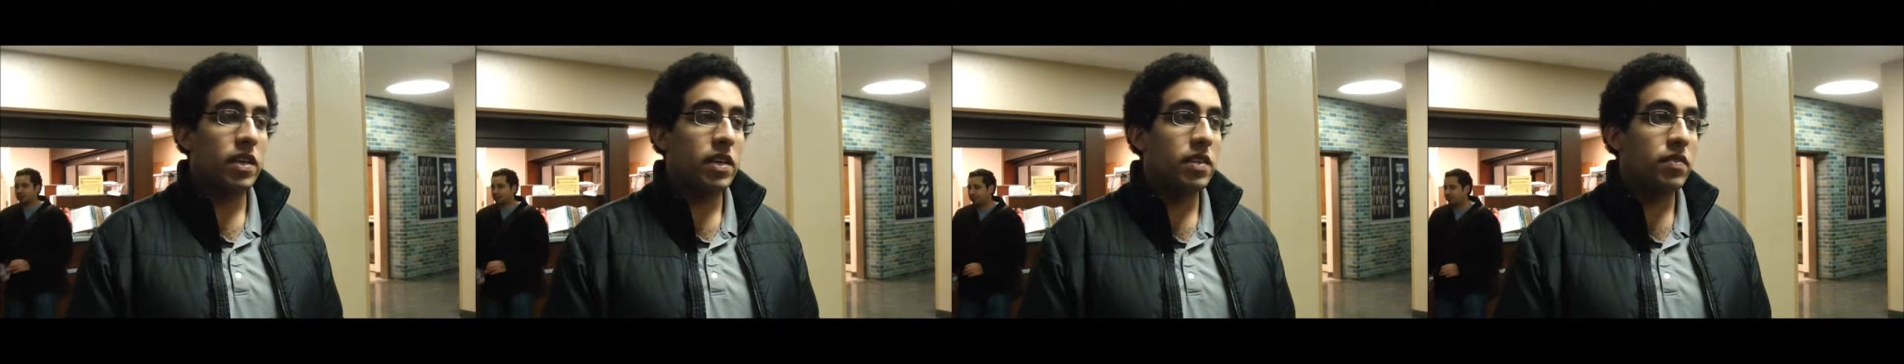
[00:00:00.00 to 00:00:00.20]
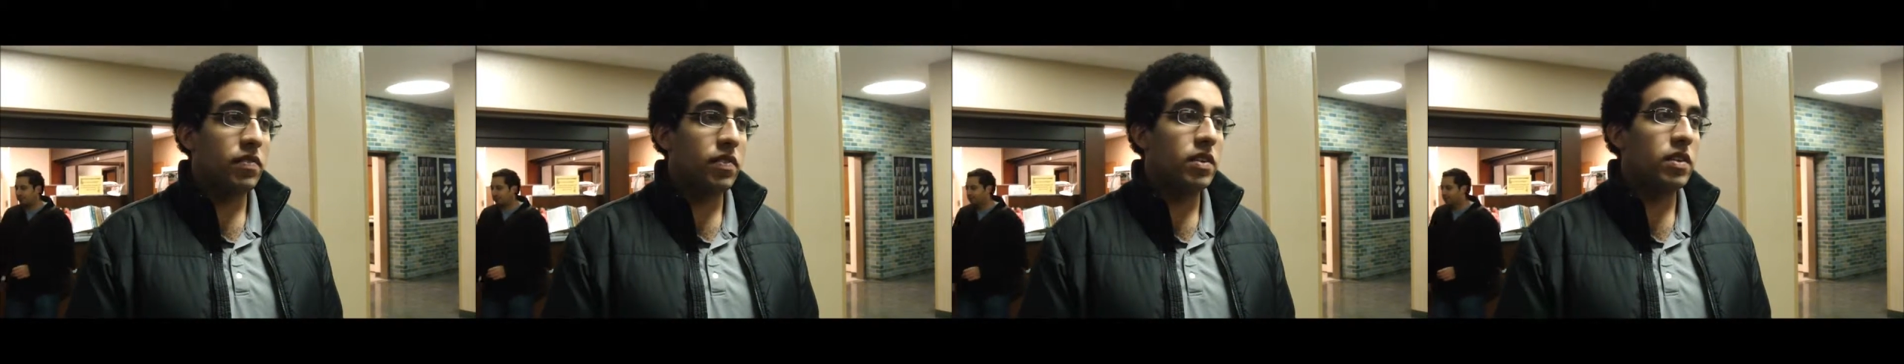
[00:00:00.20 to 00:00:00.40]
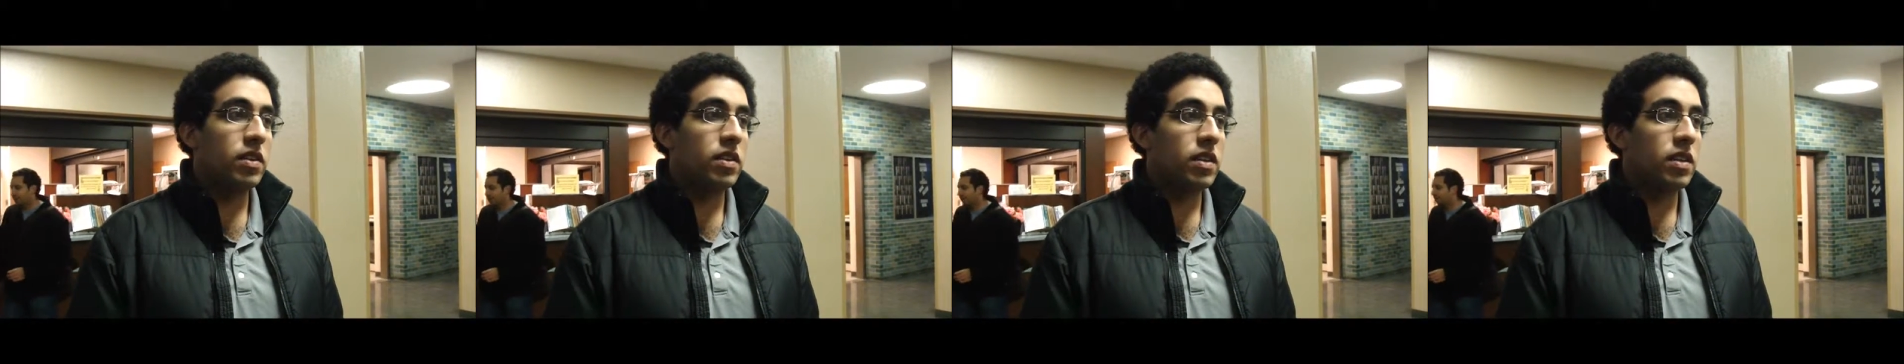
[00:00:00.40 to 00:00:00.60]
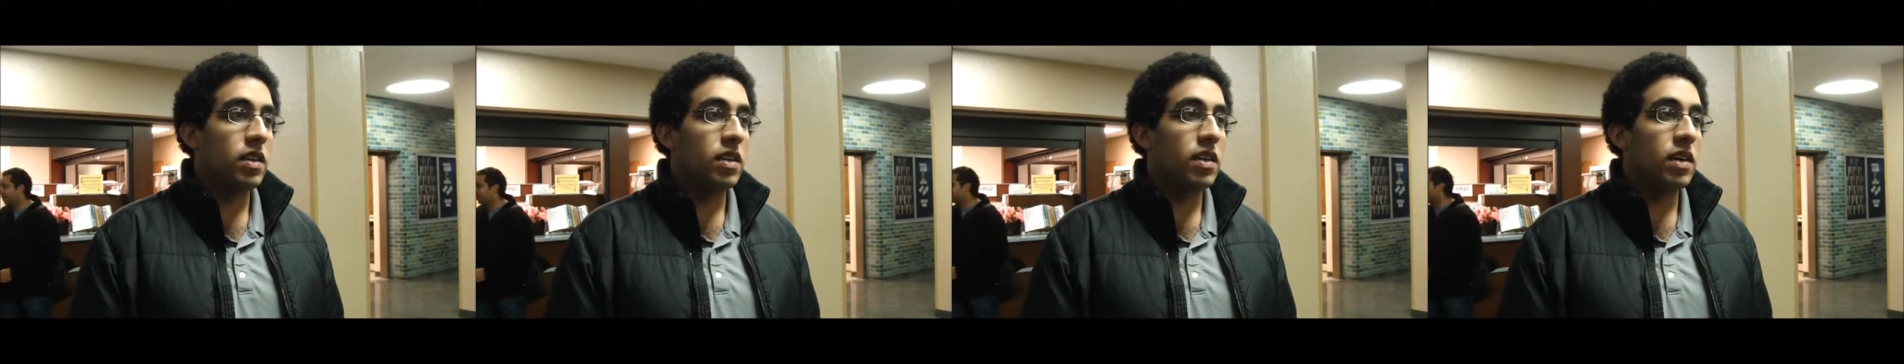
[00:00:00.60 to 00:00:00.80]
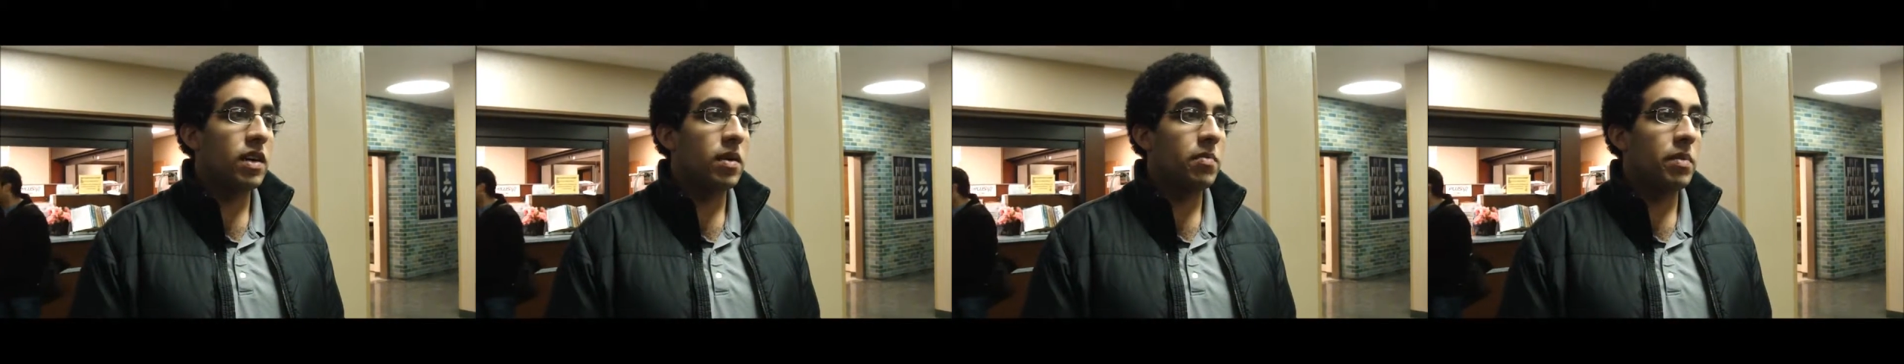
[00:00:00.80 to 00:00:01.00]
different
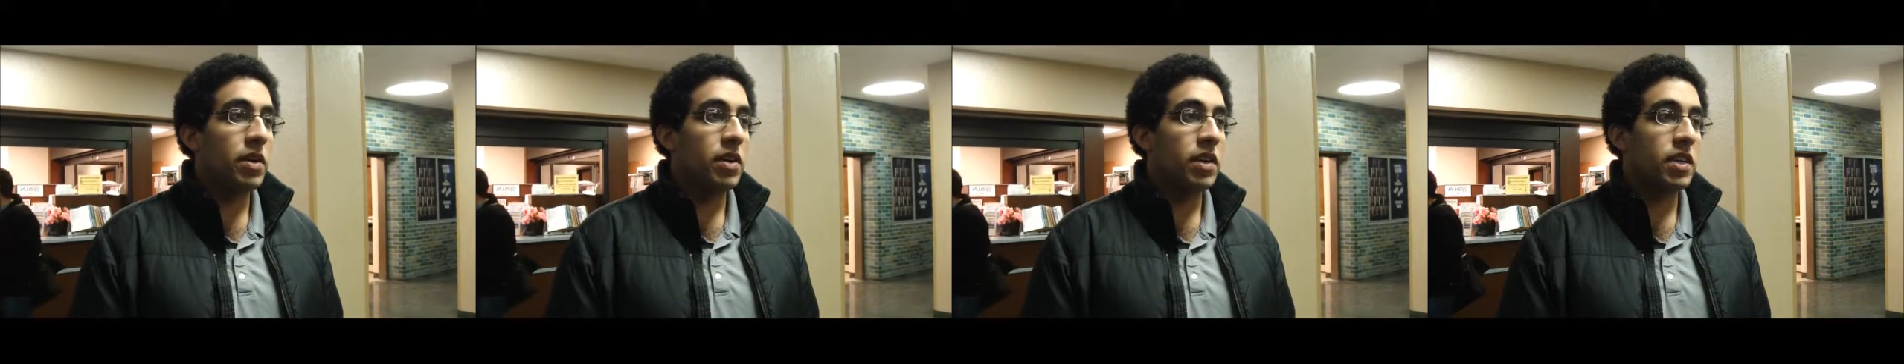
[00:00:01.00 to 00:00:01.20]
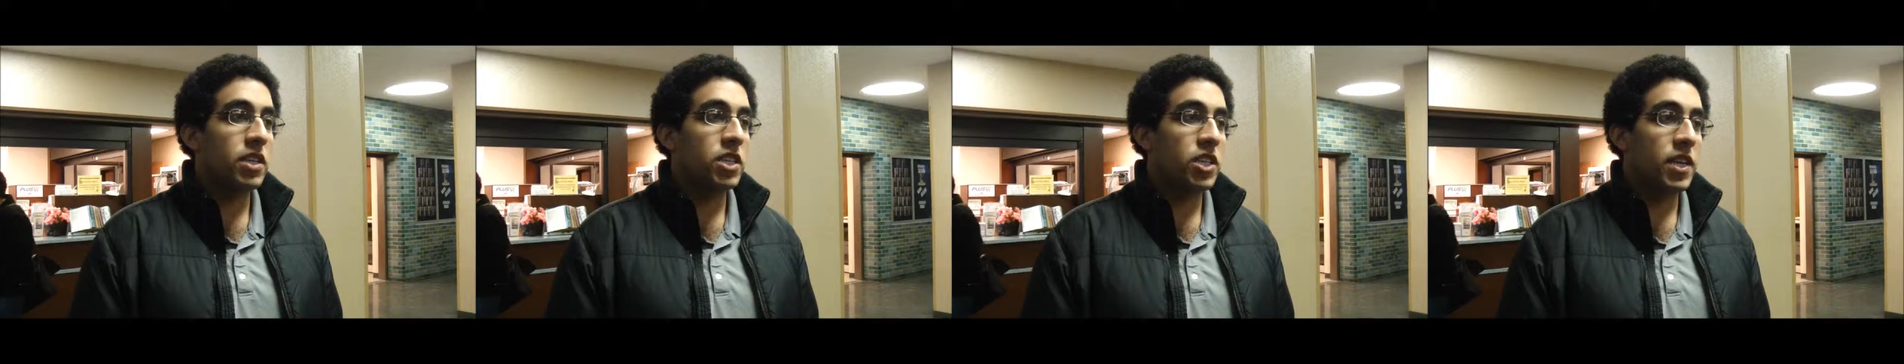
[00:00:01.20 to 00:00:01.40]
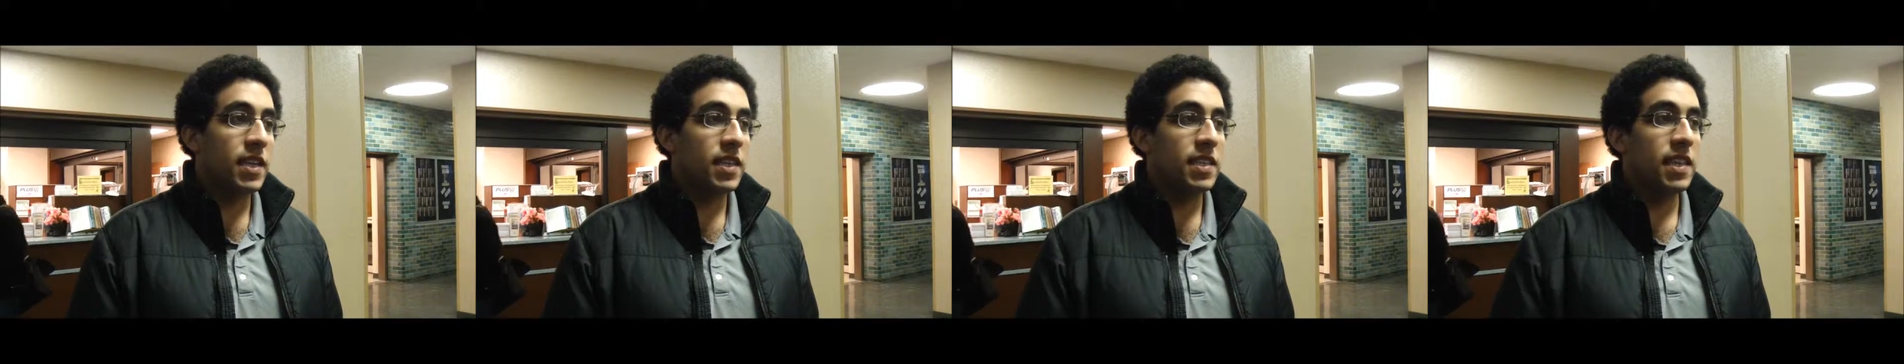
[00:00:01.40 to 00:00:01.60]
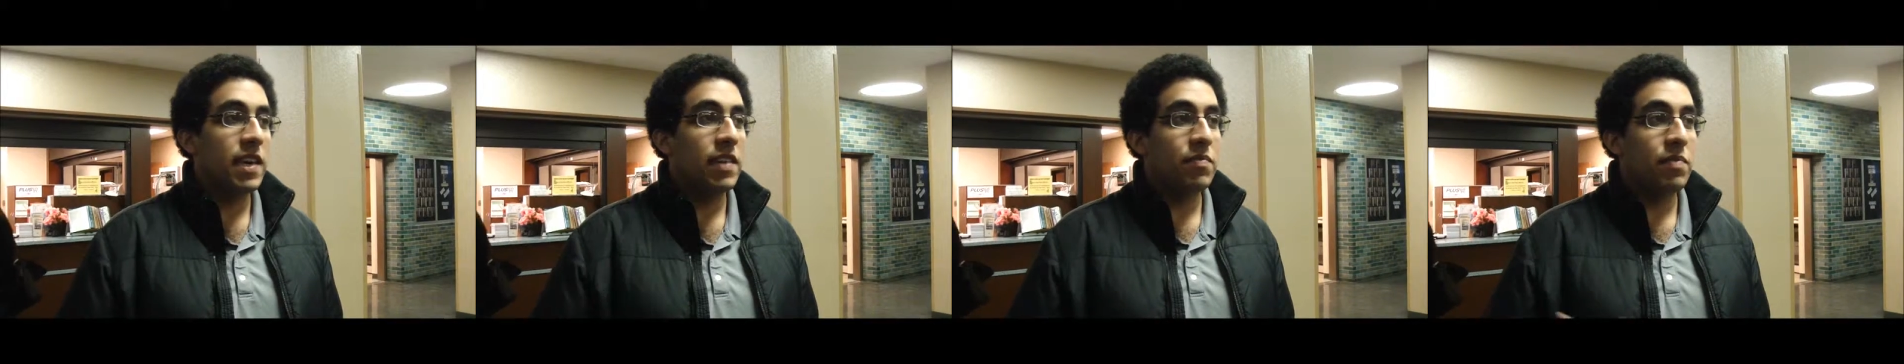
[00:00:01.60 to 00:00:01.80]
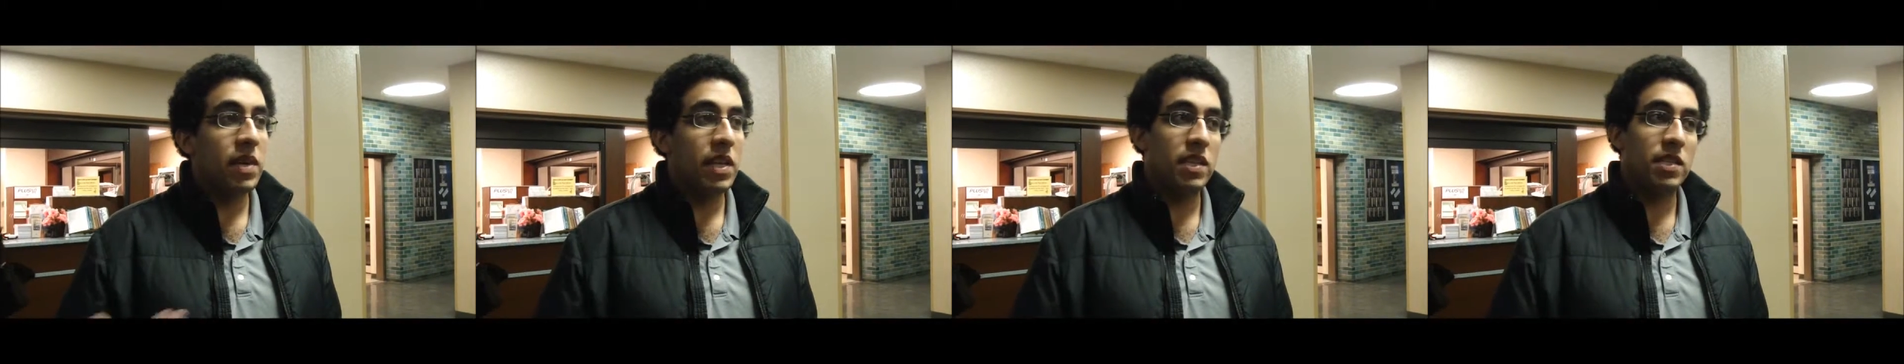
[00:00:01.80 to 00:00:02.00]
American chains
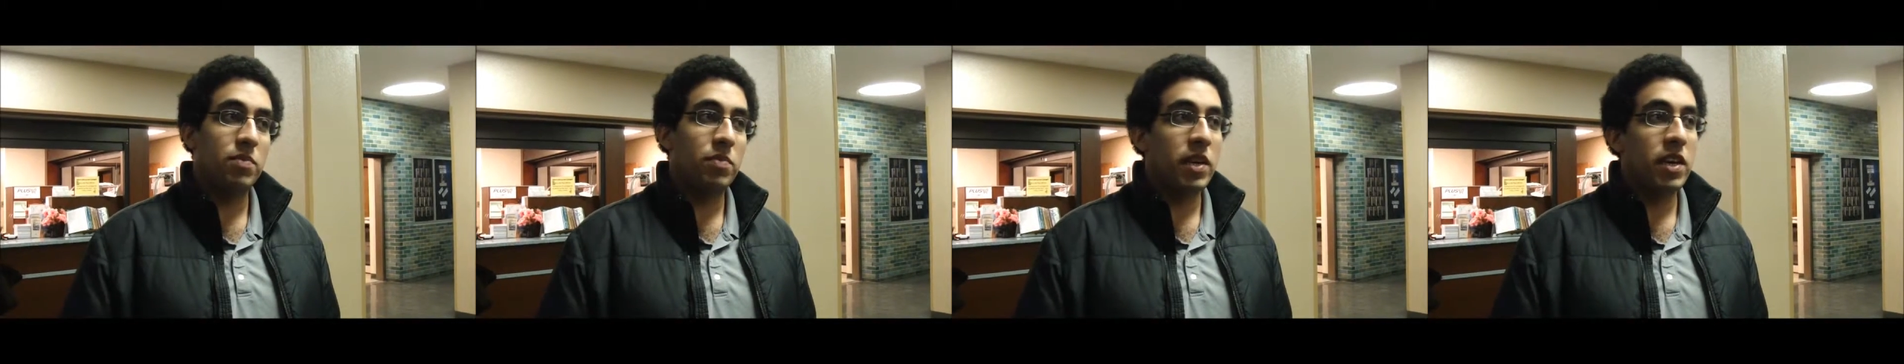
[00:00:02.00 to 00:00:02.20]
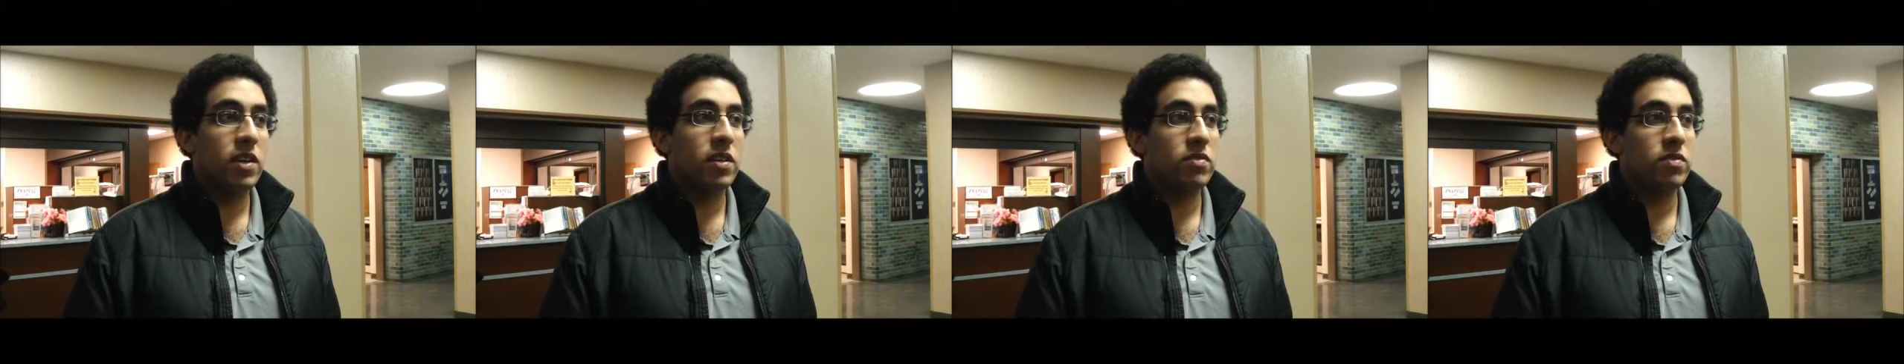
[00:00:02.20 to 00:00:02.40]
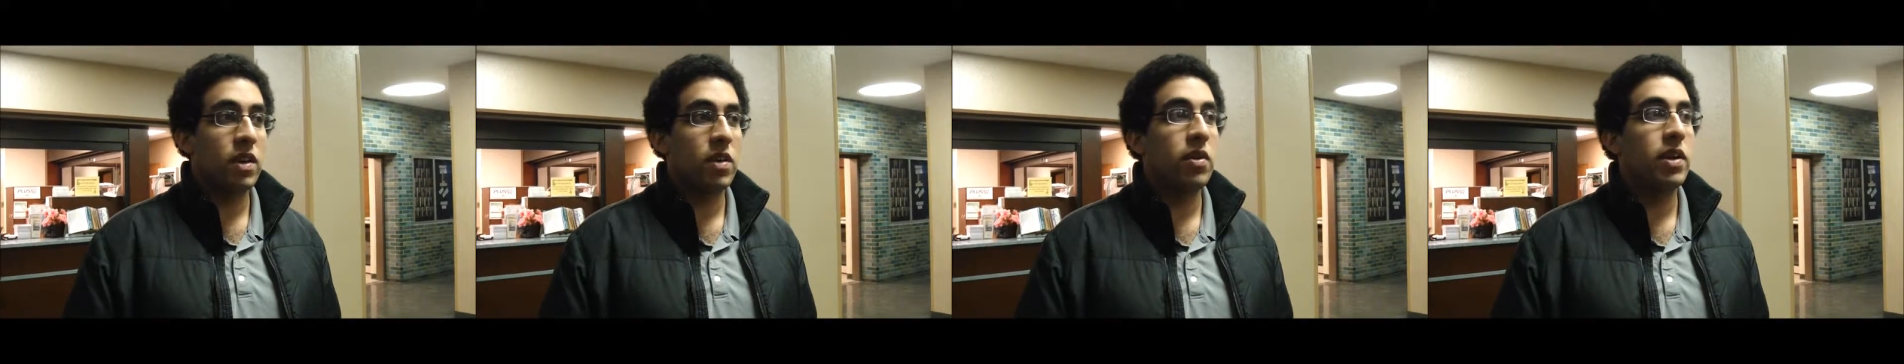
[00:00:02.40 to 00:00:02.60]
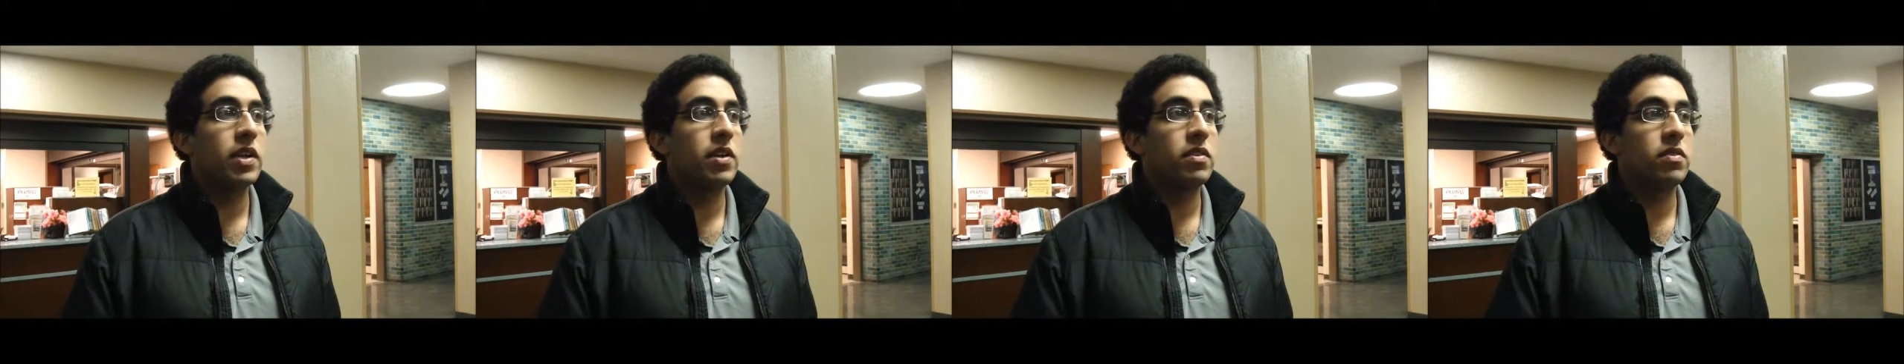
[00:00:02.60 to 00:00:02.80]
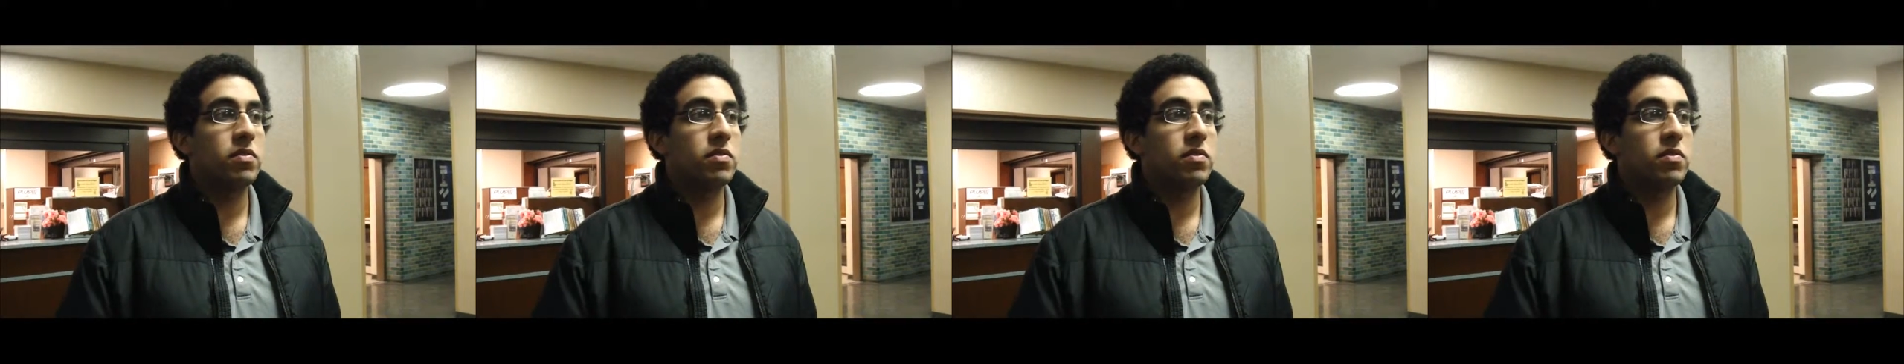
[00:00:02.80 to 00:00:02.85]
have made it to my country already,